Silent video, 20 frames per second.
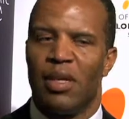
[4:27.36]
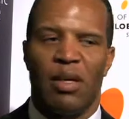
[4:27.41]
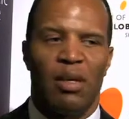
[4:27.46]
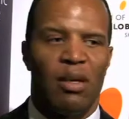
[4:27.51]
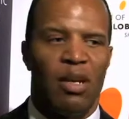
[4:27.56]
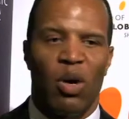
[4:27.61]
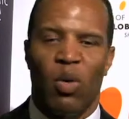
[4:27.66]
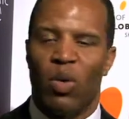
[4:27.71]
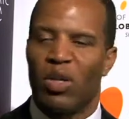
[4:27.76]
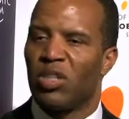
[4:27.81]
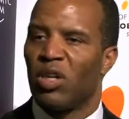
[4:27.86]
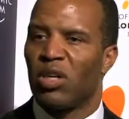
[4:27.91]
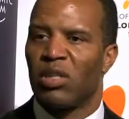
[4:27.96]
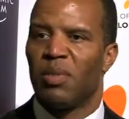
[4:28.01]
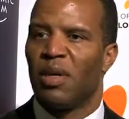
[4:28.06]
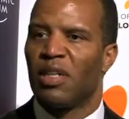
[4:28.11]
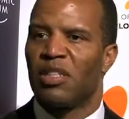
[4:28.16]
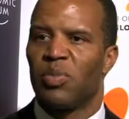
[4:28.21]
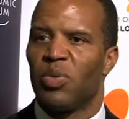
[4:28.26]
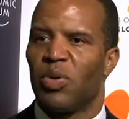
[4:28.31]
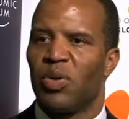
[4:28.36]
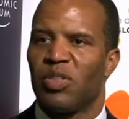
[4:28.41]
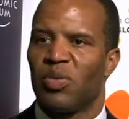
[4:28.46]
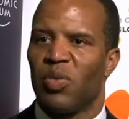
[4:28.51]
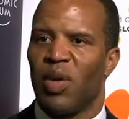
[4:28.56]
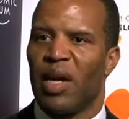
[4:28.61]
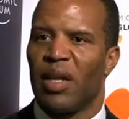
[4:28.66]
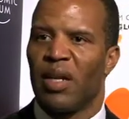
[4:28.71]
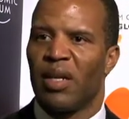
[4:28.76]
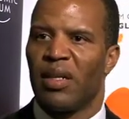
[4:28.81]
No one talked about
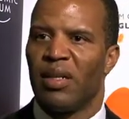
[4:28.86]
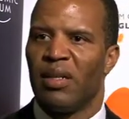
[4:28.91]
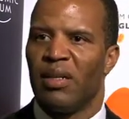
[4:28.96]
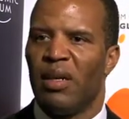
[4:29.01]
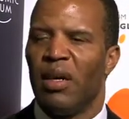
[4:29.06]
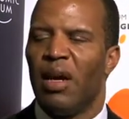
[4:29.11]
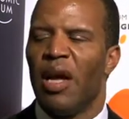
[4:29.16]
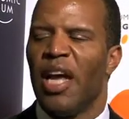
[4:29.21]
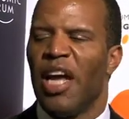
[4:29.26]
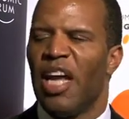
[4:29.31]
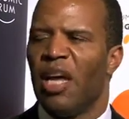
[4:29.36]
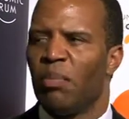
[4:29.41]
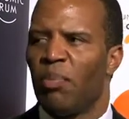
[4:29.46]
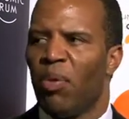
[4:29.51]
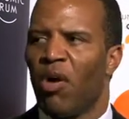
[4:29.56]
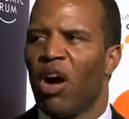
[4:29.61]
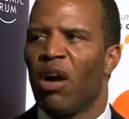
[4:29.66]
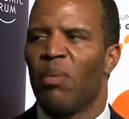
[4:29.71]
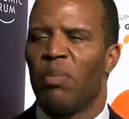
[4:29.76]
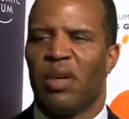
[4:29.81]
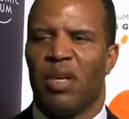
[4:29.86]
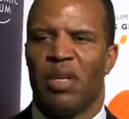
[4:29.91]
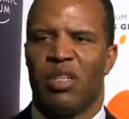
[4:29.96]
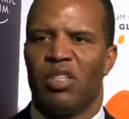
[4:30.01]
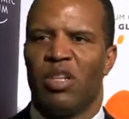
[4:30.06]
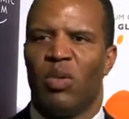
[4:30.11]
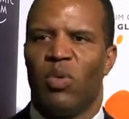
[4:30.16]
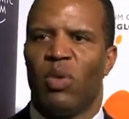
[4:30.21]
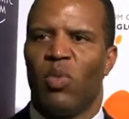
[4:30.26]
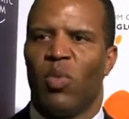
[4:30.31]
spirituality, in part because
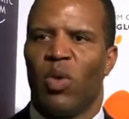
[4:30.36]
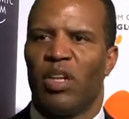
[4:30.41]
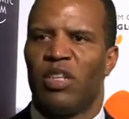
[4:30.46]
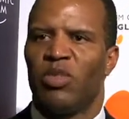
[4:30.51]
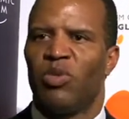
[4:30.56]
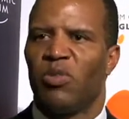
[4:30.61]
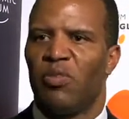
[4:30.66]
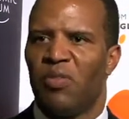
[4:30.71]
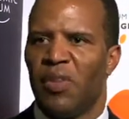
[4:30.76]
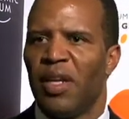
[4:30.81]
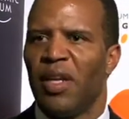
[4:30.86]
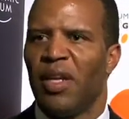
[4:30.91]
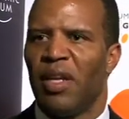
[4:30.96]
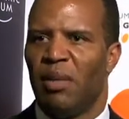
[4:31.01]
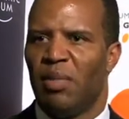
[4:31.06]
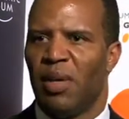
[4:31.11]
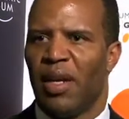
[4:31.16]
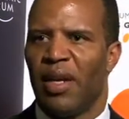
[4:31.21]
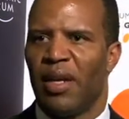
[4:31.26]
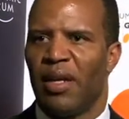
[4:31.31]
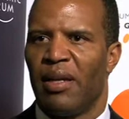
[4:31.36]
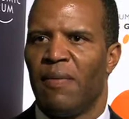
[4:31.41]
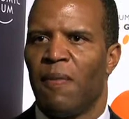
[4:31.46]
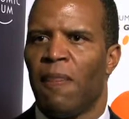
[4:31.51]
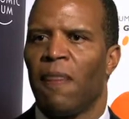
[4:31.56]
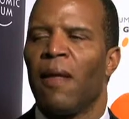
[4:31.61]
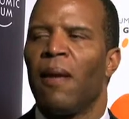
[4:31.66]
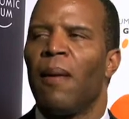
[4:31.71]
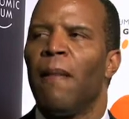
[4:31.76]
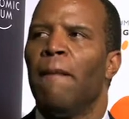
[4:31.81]
no one wanted to offend anybody.
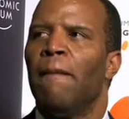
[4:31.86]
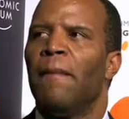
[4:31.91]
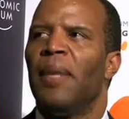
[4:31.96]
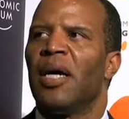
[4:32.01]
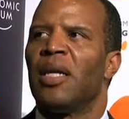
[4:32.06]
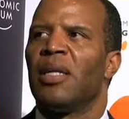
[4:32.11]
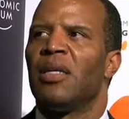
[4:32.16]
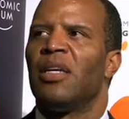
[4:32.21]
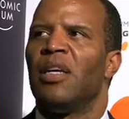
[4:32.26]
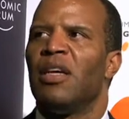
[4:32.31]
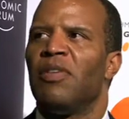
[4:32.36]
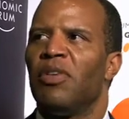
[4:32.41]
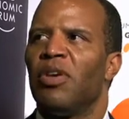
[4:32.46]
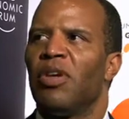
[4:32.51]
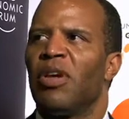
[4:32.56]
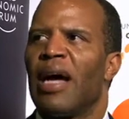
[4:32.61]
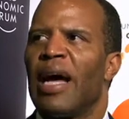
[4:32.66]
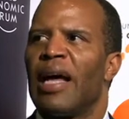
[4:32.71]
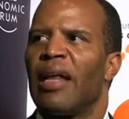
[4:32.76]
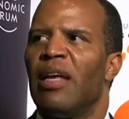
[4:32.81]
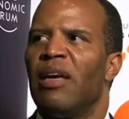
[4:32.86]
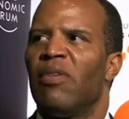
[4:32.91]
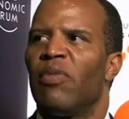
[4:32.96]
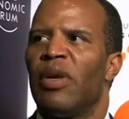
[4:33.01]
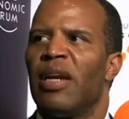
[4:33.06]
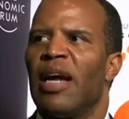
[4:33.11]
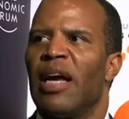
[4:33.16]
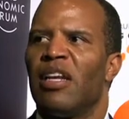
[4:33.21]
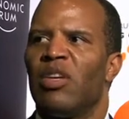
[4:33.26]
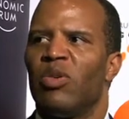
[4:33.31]
But if
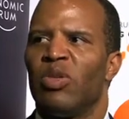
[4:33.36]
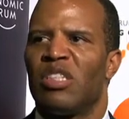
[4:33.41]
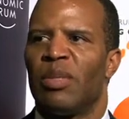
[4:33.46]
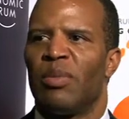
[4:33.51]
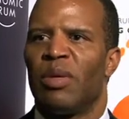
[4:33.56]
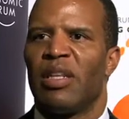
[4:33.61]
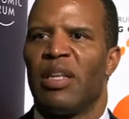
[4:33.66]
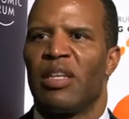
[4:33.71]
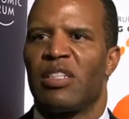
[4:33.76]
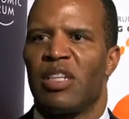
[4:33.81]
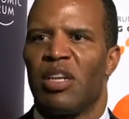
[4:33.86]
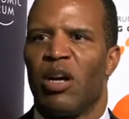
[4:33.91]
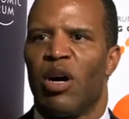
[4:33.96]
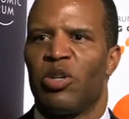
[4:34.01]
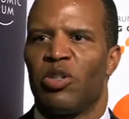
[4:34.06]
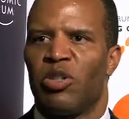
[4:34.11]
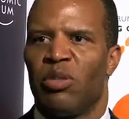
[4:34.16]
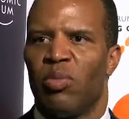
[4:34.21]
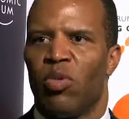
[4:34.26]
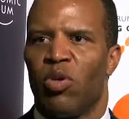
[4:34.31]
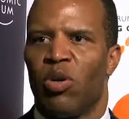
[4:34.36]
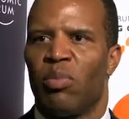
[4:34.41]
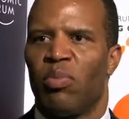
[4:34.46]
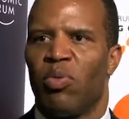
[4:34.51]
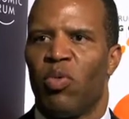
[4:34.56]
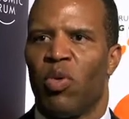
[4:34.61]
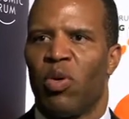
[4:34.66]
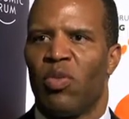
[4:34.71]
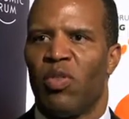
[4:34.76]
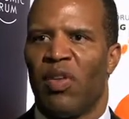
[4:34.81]
we're not doing something that's larger and more
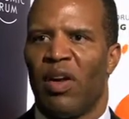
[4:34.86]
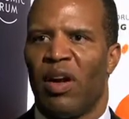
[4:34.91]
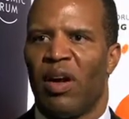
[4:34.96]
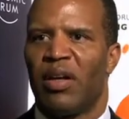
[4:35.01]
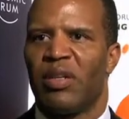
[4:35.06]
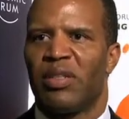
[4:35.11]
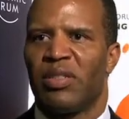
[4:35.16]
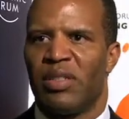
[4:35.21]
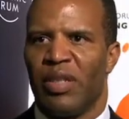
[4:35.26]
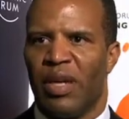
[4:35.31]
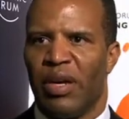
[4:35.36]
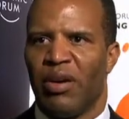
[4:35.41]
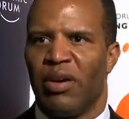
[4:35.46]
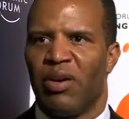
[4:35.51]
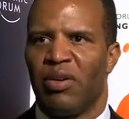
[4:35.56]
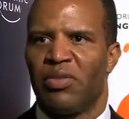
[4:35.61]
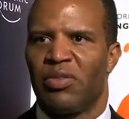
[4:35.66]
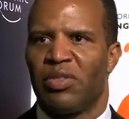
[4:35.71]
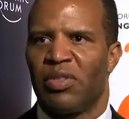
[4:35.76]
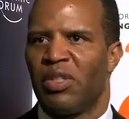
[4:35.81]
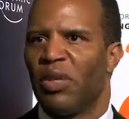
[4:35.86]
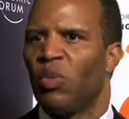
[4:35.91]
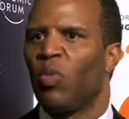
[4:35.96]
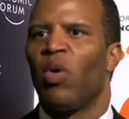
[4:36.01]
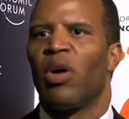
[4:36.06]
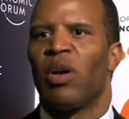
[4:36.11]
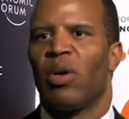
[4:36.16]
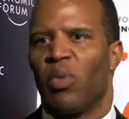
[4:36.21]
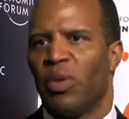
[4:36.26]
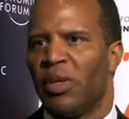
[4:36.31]
important than ourselves, then
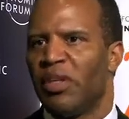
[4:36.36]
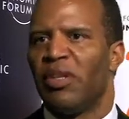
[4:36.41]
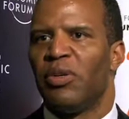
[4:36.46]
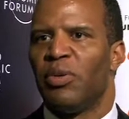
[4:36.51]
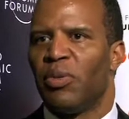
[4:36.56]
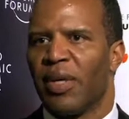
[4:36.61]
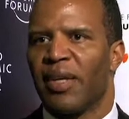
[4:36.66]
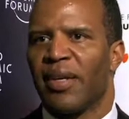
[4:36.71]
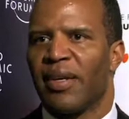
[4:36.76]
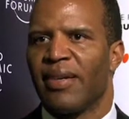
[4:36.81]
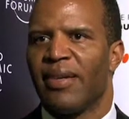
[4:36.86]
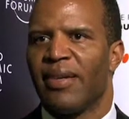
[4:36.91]
what are we doing?